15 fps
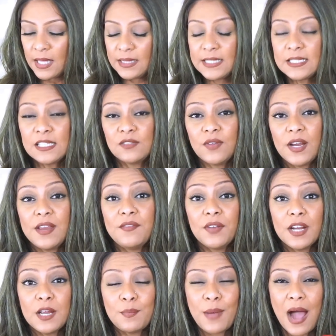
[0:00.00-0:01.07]
This is very,
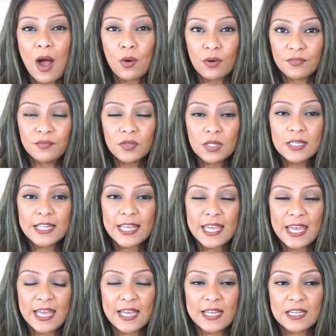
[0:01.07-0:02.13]
very powerful,
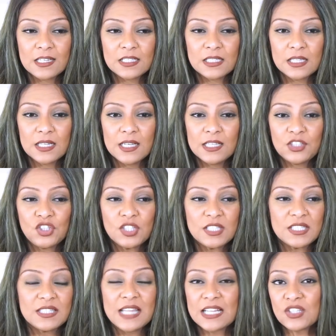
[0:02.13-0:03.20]
and it
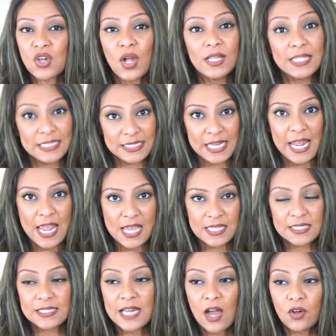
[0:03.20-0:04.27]
just, that's all it
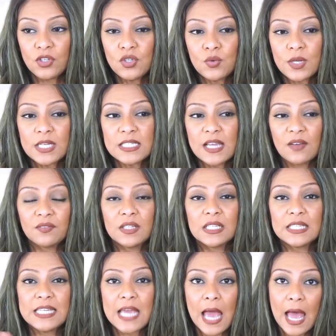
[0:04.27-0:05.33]
takes. Now, you can
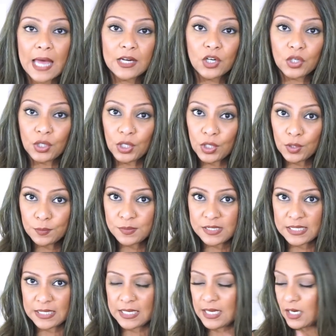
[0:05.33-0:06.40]
definitely add
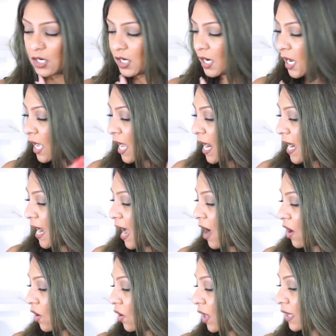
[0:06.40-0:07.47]
herbs in here.
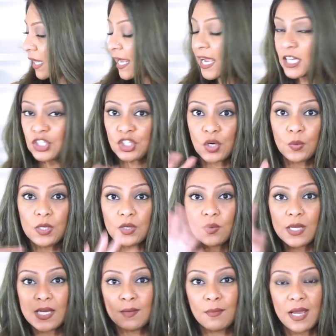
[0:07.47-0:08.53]
Now, like I showed
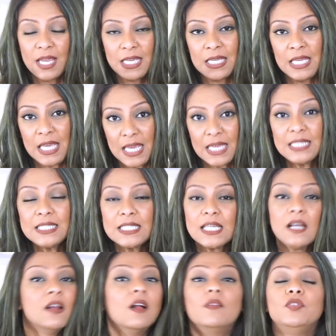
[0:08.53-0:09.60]
you in my kit,
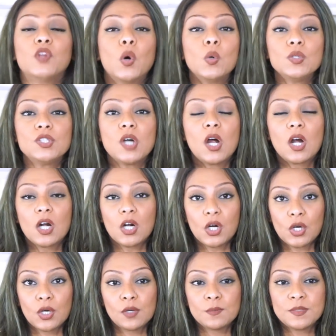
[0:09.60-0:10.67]
those are
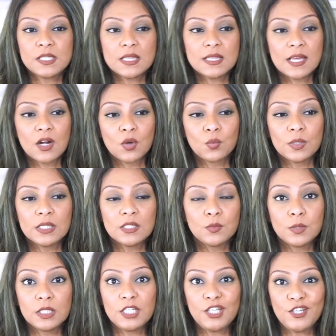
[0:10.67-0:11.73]
herbs that are really,
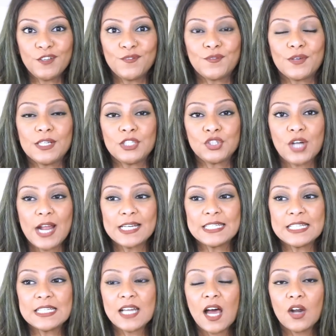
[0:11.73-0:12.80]
really good for
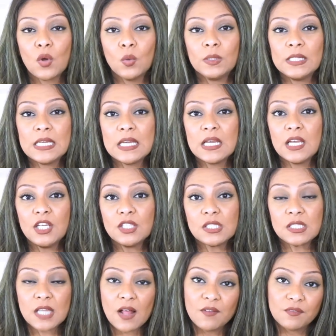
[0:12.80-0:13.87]
attracting not only
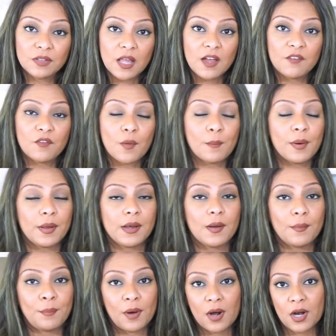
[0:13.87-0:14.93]
self-love, but
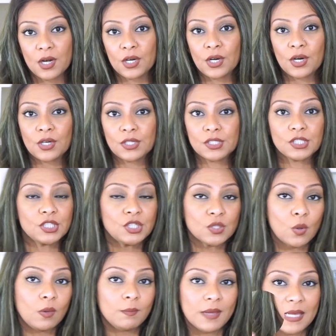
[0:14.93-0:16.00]
a partner or a
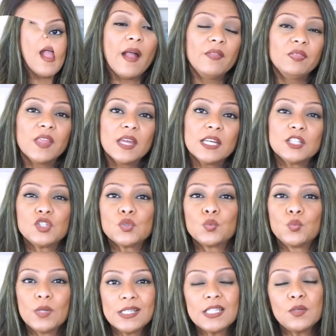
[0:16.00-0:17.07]
soulmate. And then it's a
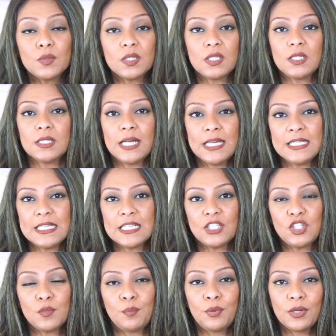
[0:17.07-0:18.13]
really, really good
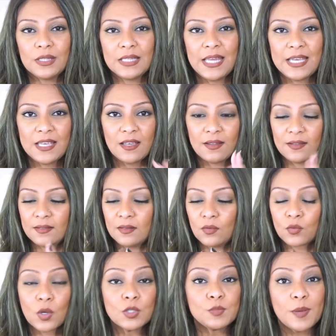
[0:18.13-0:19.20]
idea to put like
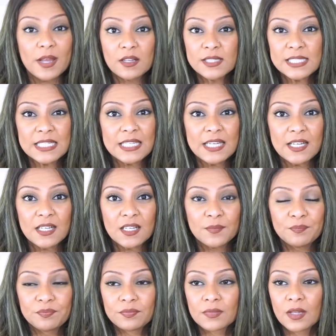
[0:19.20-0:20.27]
rose petals in
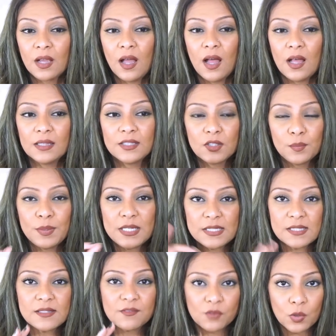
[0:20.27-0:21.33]
here. Little
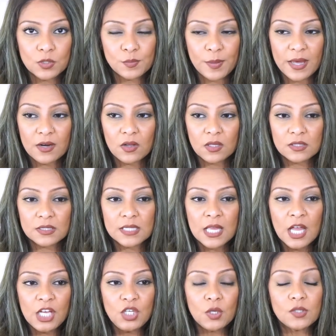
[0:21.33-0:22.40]
pieces of rose petals.
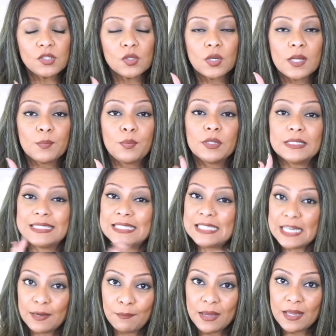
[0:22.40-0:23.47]
You also can put
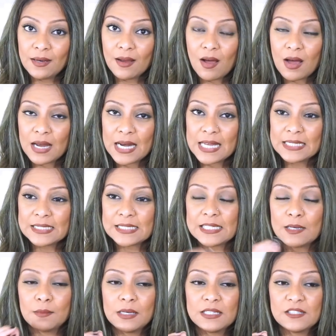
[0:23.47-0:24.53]
cinnamon on it.
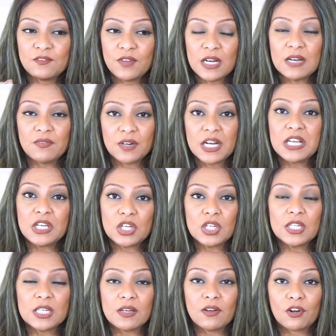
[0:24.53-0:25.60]
Cinnamon is a very, very
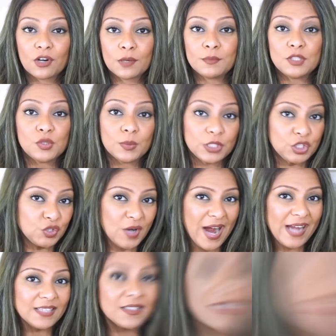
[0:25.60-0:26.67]
good herb to
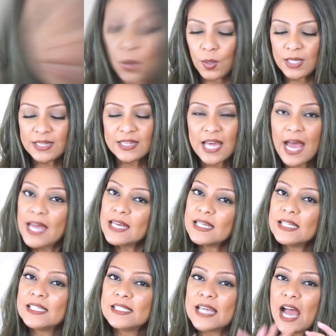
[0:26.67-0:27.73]
attract. So that
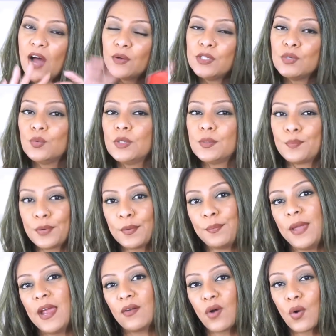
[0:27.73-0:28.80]
is how you would
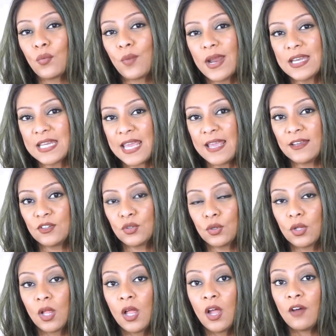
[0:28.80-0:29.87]
prepare a red
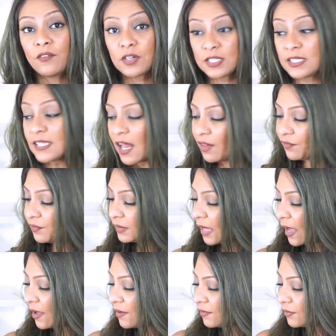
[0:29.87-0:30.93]
candle for
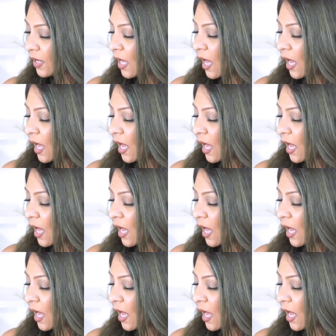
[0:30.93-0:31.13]
self-love.